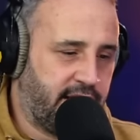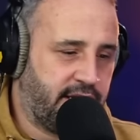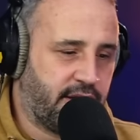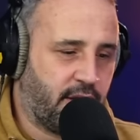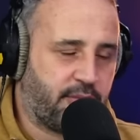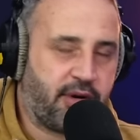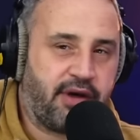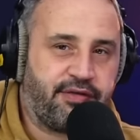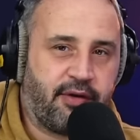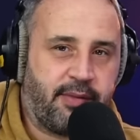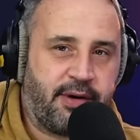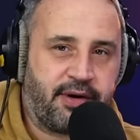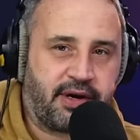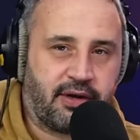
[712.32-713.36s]
you know, pray for a
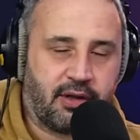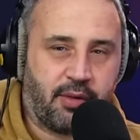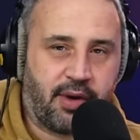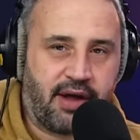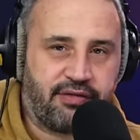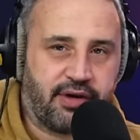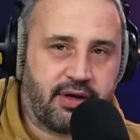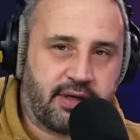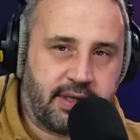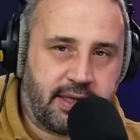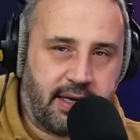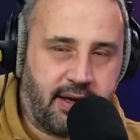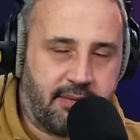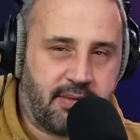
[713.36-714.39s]
miracle or whatever.
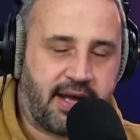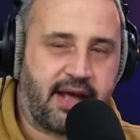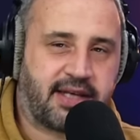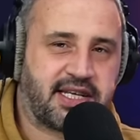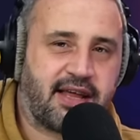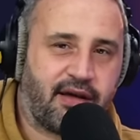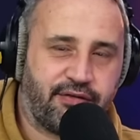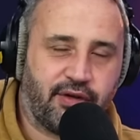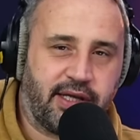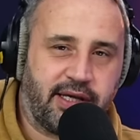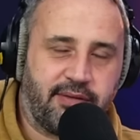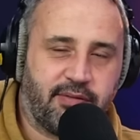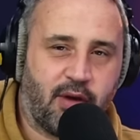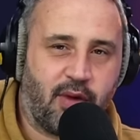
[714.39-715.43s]
And I say that
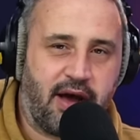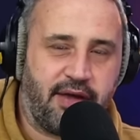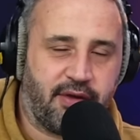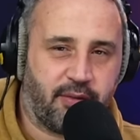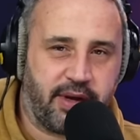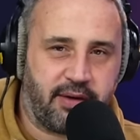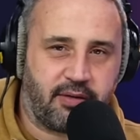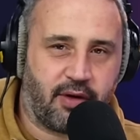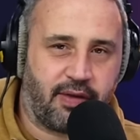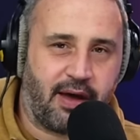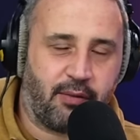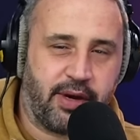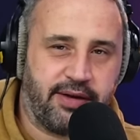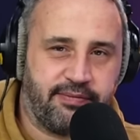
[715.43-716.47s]
fully aware that we got
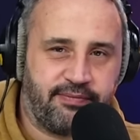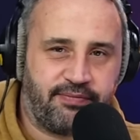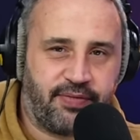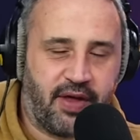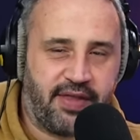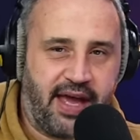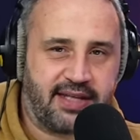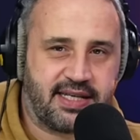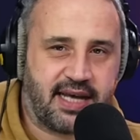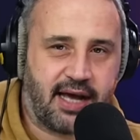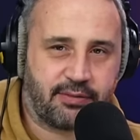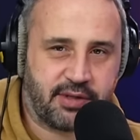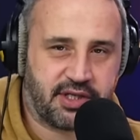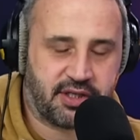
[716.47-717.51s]
that win at the
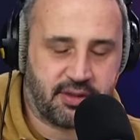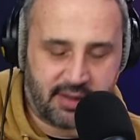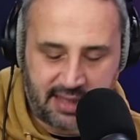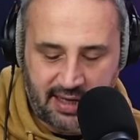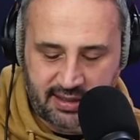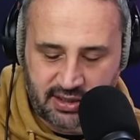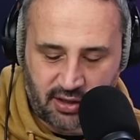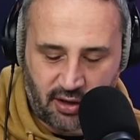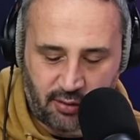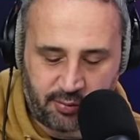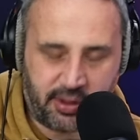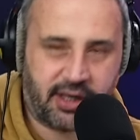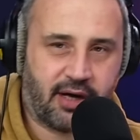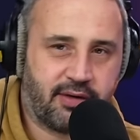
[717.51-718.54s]
Etihad when Stuart Dallas scored.
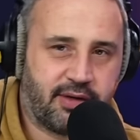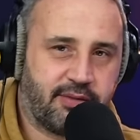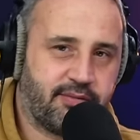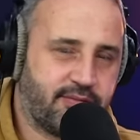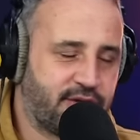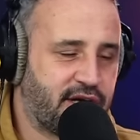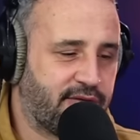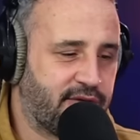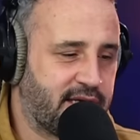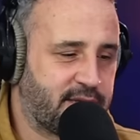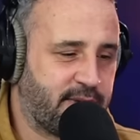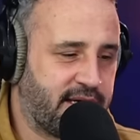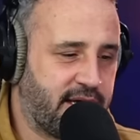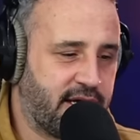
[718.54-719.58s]
But, you know, generally
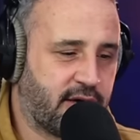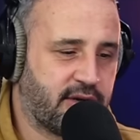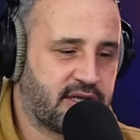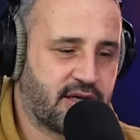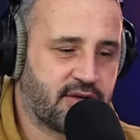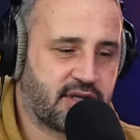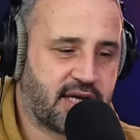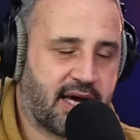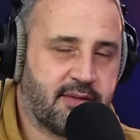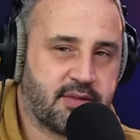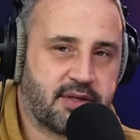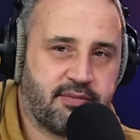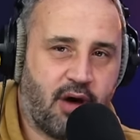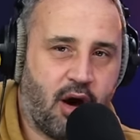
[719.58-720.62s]
speaking, you go into those
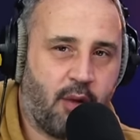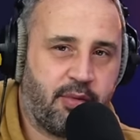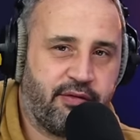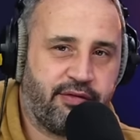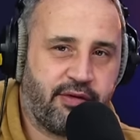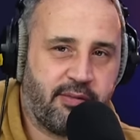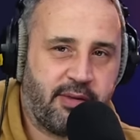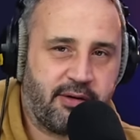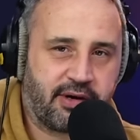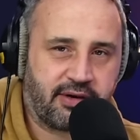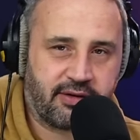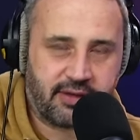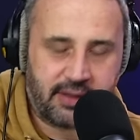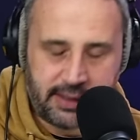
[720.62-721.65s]
games hoping for a
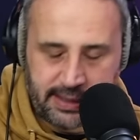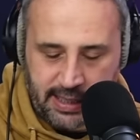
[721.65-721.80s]
miracle.